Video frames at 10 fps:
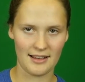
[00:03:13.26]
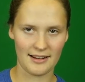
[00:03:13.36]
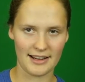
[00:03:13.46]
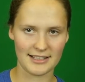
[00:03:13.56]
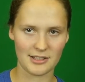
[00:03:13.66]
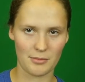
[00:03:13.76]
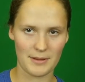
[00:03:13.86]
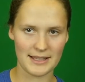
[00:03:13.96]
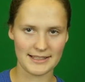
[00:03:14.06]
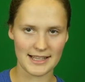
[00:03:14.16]
All right, so
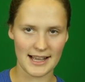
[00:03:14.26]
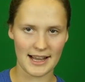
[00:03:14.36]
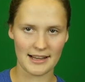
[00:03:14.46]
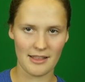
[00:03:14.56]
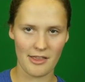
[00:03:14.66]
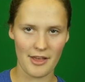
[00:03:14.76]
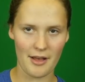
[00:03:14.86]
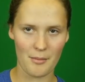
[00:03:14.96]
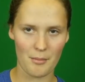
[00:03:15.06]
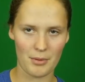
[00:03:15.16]
peace sign,
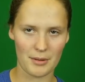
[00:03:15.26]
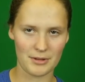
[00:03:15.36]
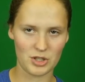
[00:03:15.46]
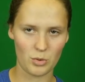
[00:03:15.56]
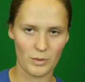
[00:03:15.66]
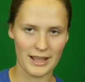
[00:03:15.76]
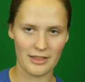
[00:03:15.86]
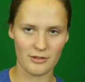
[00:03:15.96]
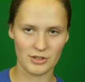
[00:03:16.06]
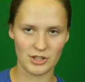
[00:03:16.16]
thumb, put it
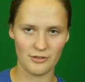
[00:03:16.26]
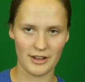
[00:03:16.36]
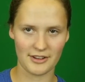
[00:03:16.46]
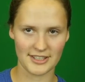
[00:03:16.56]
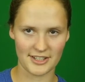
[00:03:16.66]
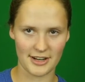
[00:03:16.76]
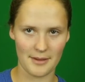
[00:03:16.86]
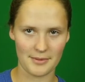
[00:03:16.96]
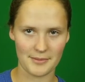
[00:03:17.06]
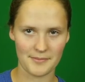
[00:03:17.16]
between those two fingers that are
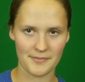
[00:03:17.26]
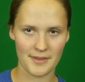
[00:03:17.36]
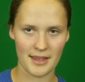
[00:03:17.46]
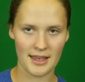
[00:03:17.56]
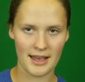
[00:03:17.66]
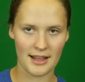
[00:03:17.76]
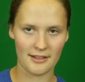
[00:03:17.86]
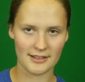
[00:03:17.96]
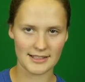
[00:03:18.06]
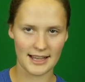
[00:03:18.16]
up. It
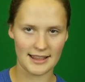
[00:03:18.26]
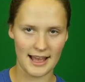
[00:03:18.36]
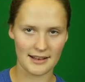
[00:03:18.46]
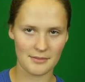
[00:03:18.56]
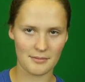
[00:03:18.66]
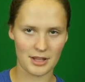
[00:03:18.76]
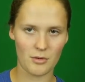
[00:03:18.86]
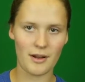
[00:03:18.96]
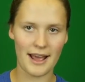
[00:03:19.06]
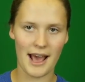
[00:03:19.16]
looks like that. But you
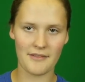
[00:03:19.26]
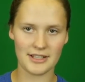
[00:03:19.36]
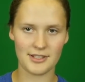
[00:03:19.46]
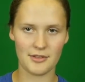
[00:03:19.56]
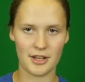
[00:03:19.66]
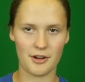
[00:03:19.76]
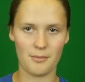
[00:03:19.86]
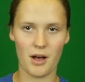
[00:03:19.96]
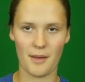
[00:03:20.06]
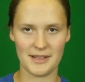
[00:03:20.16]
want to have it so that your
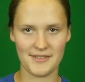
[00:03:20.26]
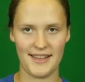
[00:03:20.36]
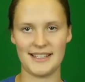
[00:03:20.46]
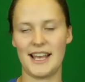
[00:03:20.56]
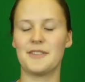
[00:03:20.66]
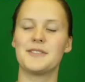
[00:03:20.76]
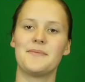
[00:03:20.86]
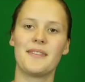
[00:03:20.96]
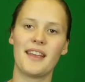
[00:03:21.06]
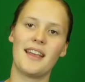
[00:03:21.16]
palm is facing out.
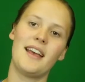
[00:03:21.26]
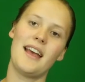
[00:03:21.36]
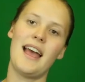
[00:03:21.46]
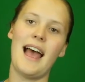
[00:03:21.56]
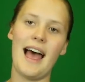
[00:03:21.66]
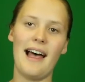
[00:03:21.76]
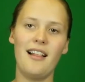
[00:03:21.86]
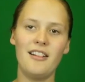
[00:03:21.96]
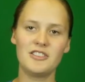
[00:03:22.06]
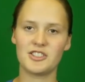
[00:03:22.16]

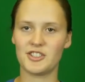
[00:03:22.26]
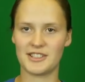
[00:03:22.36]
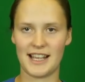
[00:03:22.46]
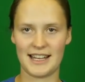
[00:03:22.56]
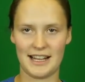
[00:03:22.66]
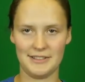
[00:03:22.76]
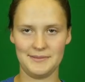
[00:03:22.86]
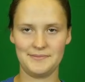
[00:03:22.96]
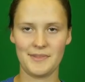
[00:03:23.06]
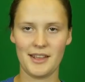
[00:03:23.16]
L just looks like an L.
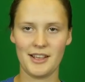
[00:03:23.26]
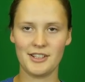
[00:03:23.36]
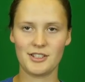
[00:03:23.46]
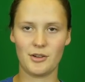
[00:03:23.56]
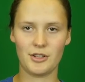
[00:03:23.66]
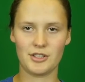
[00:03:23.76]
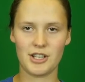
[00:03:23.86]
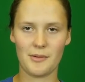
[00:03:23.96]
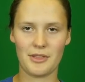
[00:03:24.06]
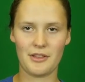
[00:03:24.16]
So you'll
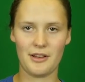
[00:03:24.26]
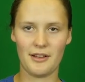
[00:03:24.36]
start with